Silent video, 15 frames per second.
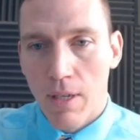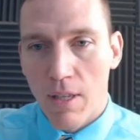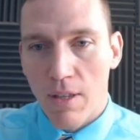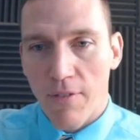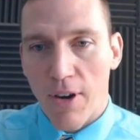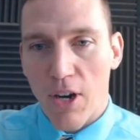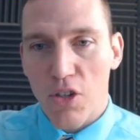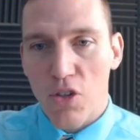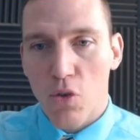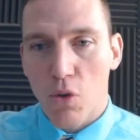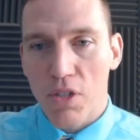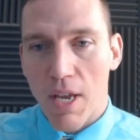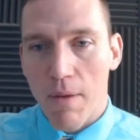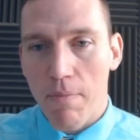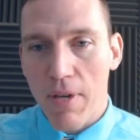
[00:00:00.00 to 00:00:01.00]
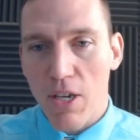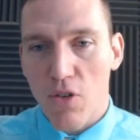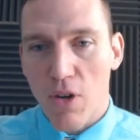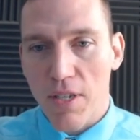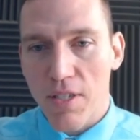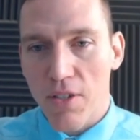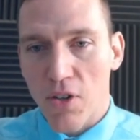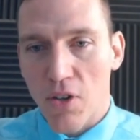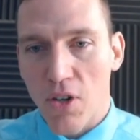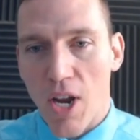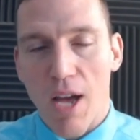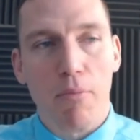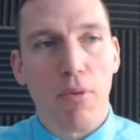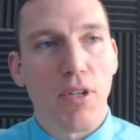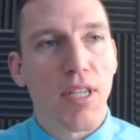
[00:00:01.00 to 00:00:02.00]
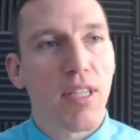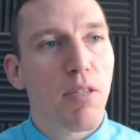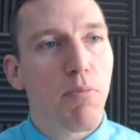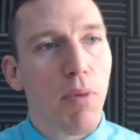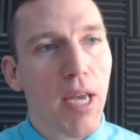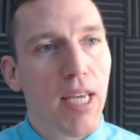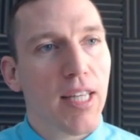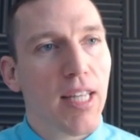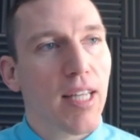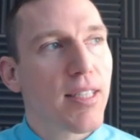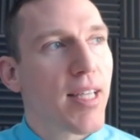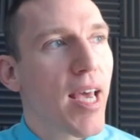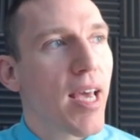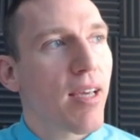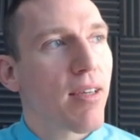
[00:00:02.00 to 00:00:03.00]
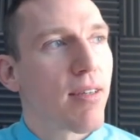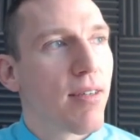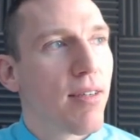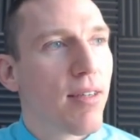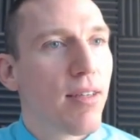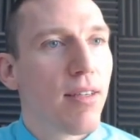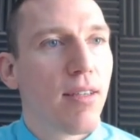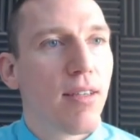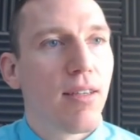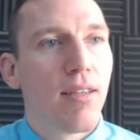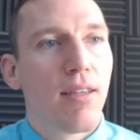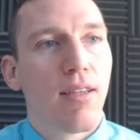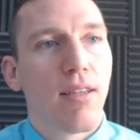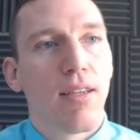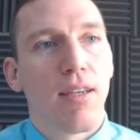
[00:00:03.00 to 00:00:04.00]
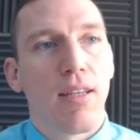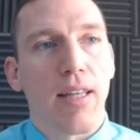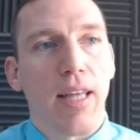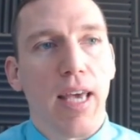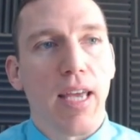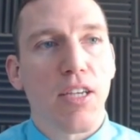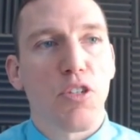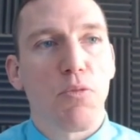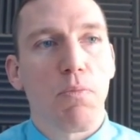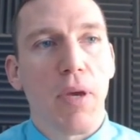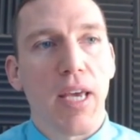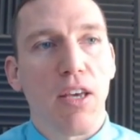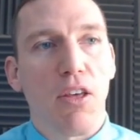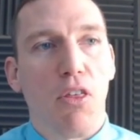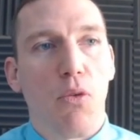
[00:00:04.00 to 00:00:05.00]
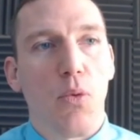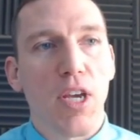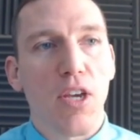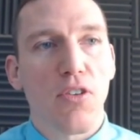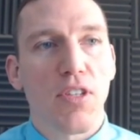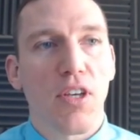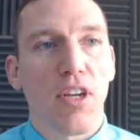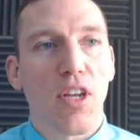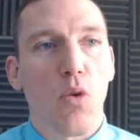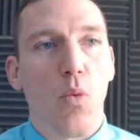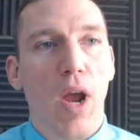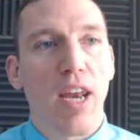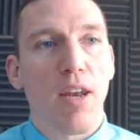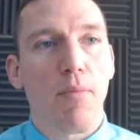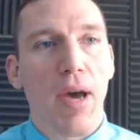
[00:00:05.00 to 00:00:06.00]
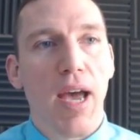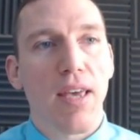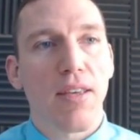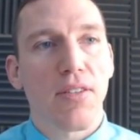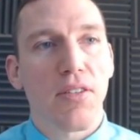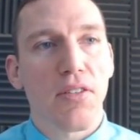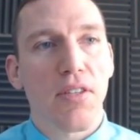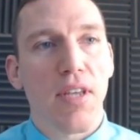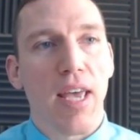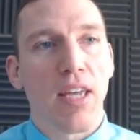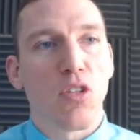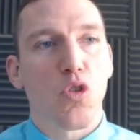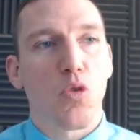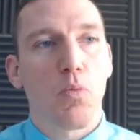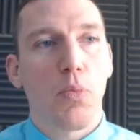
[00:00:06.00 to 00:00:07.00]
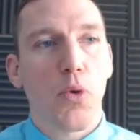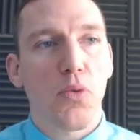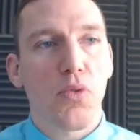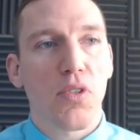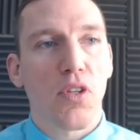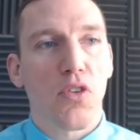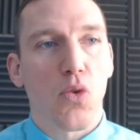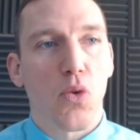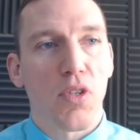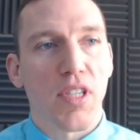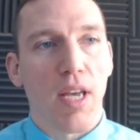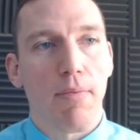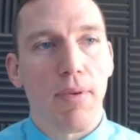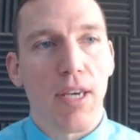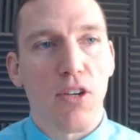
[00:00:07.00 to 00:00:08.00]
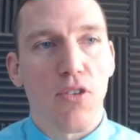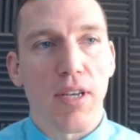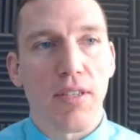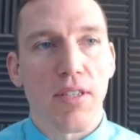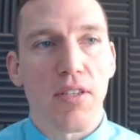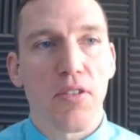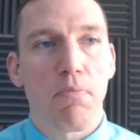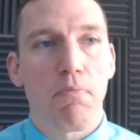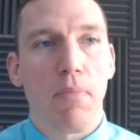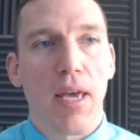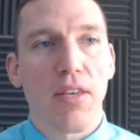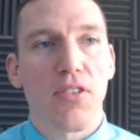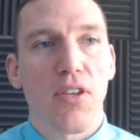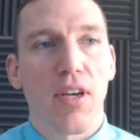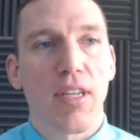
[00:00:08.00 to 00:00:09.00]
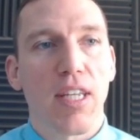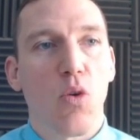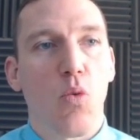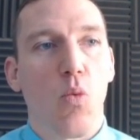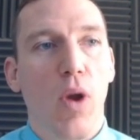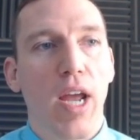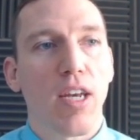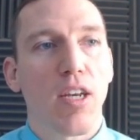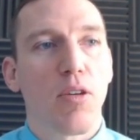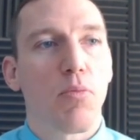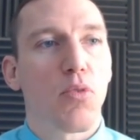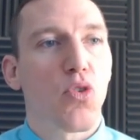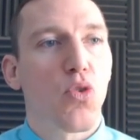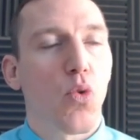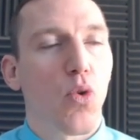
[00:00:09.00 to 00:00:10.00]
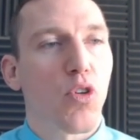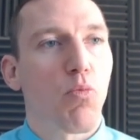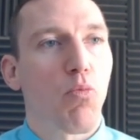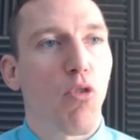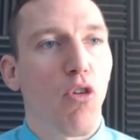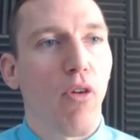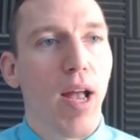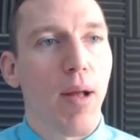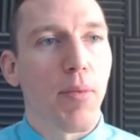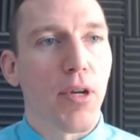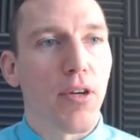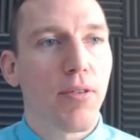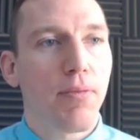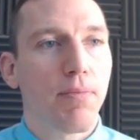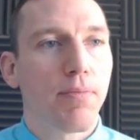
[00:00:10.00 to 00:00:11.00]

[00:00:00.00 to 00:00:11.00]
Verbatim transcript: Various source IP addresses are not participating in the attack. The HPing 3 utility randomizes and spoofs the source IP addresses based on the random source parameter